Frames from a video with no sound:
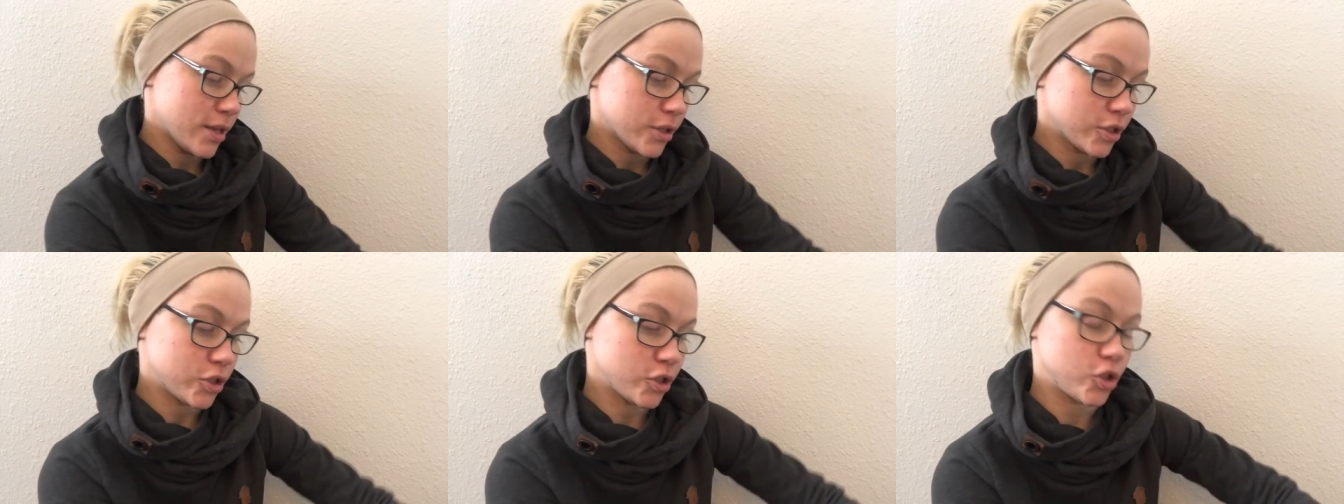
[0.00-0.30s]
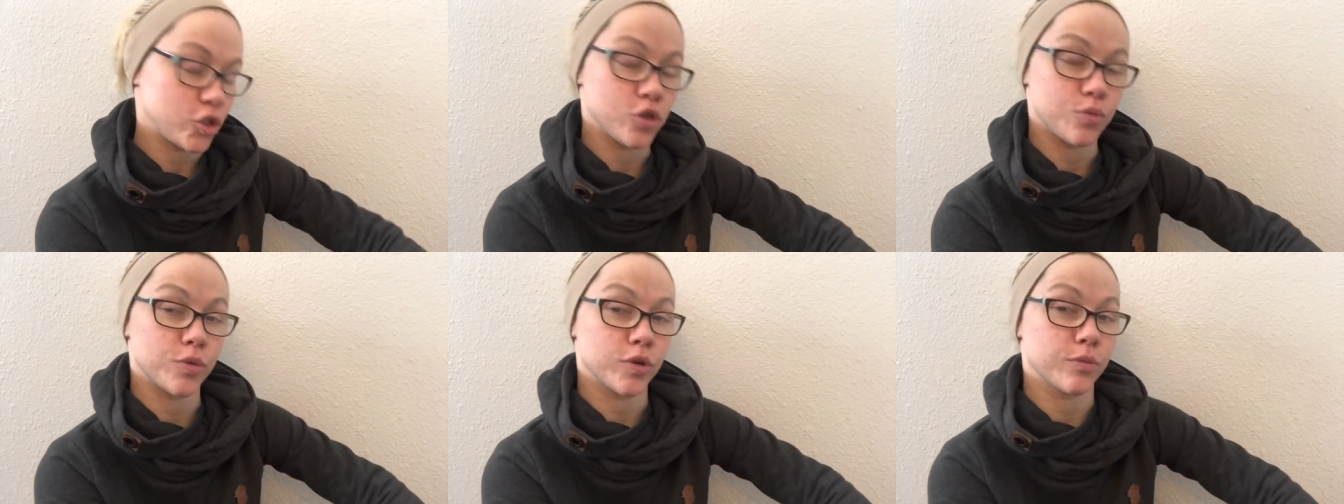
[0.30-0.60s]

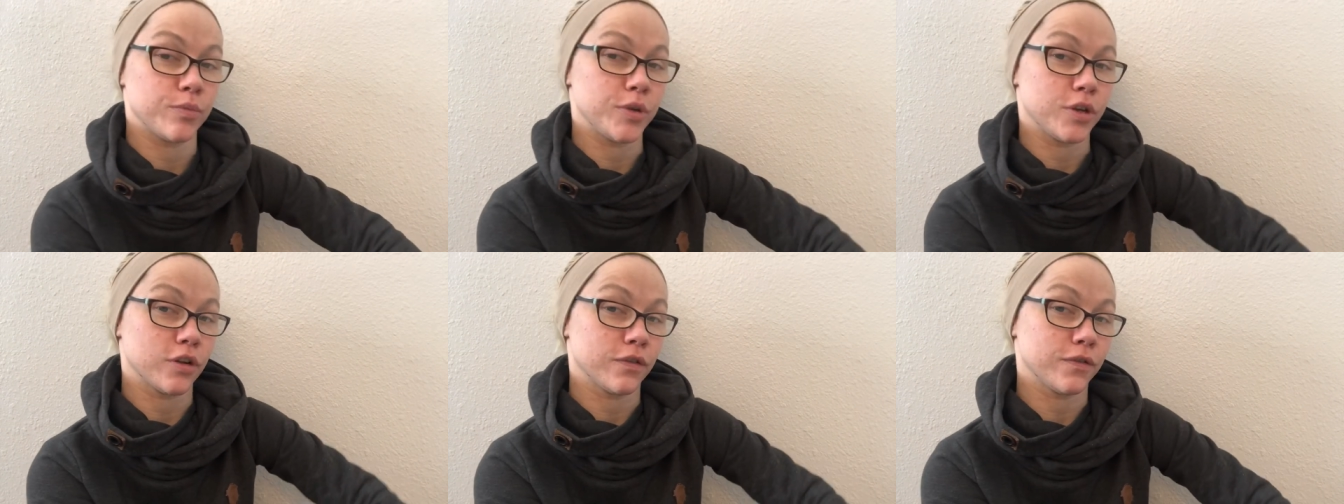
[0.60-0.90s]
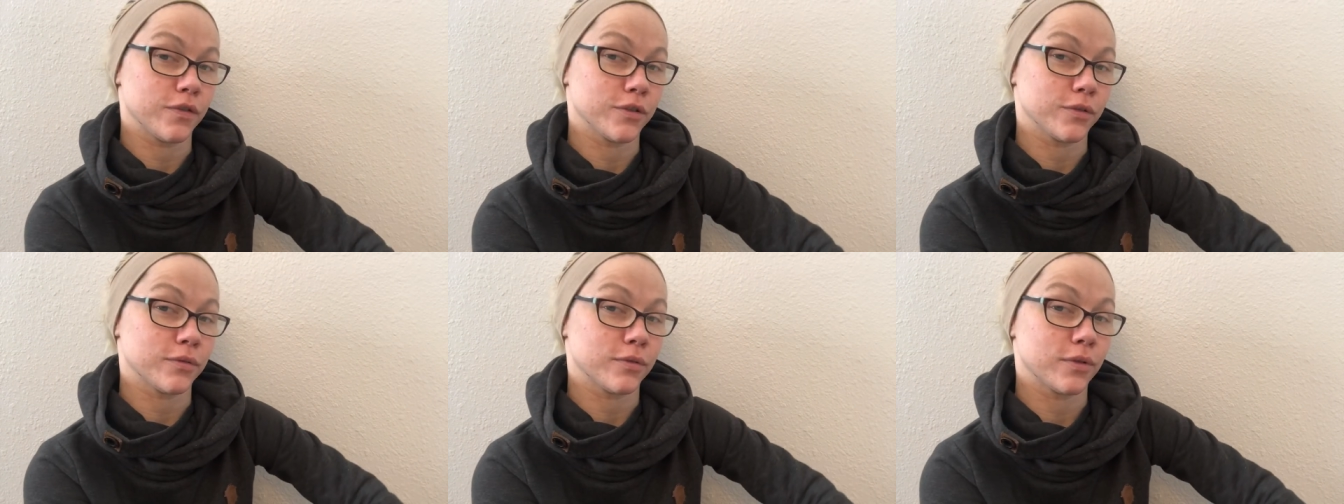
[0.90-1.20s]
super
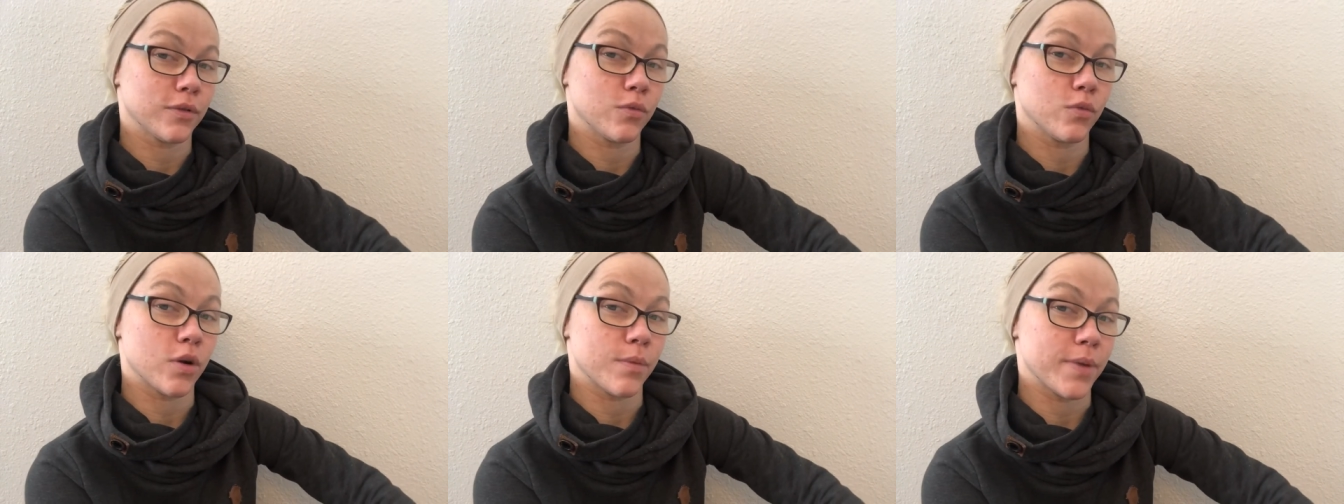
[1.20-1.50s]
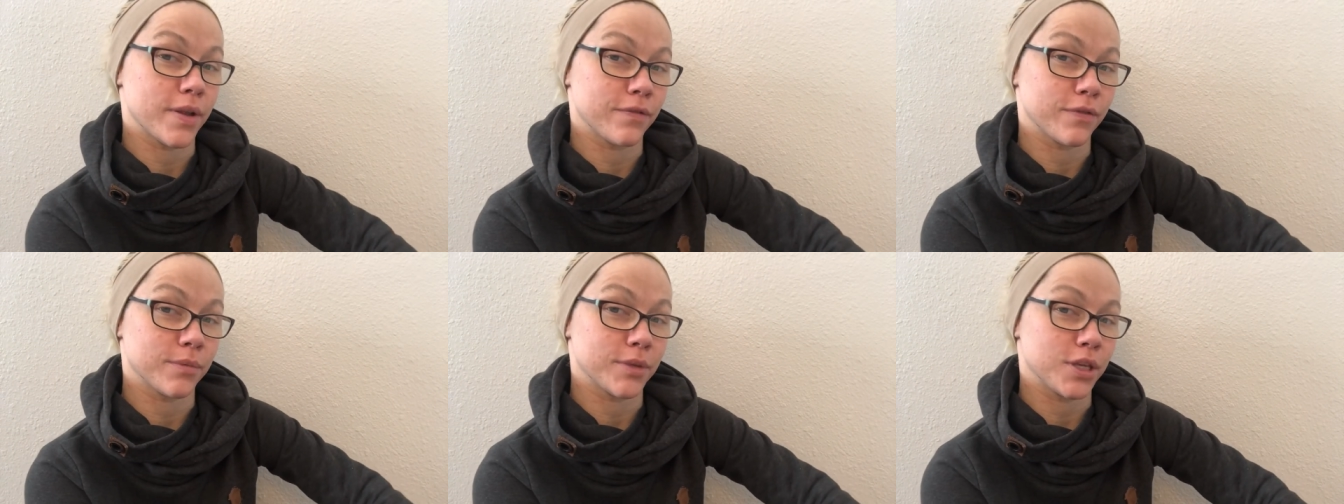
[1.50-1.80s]
beautiful
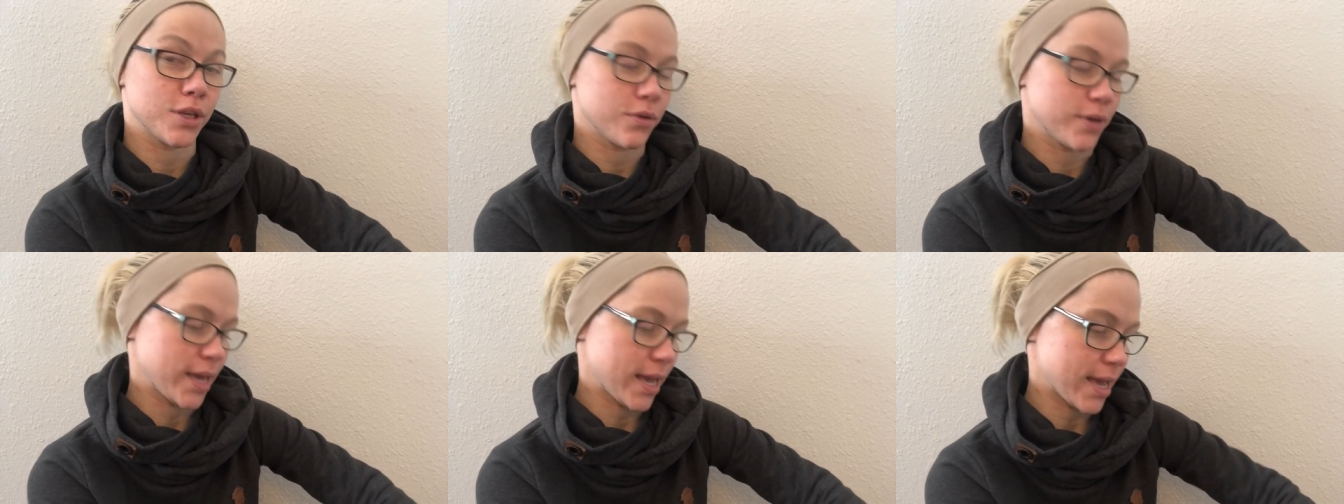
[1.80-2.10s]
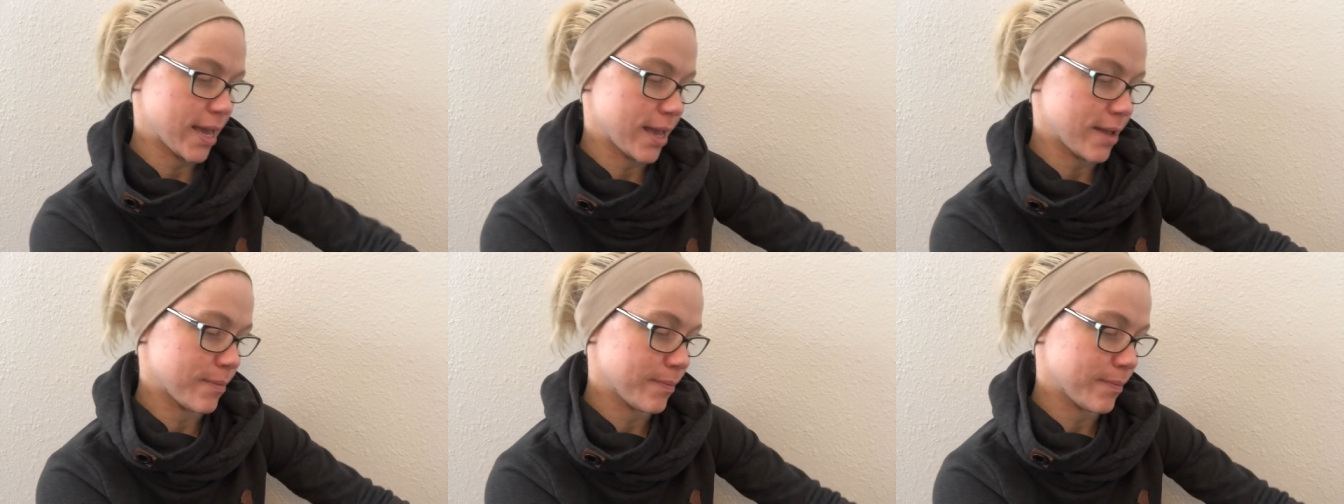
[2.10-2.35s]
woman from the UK.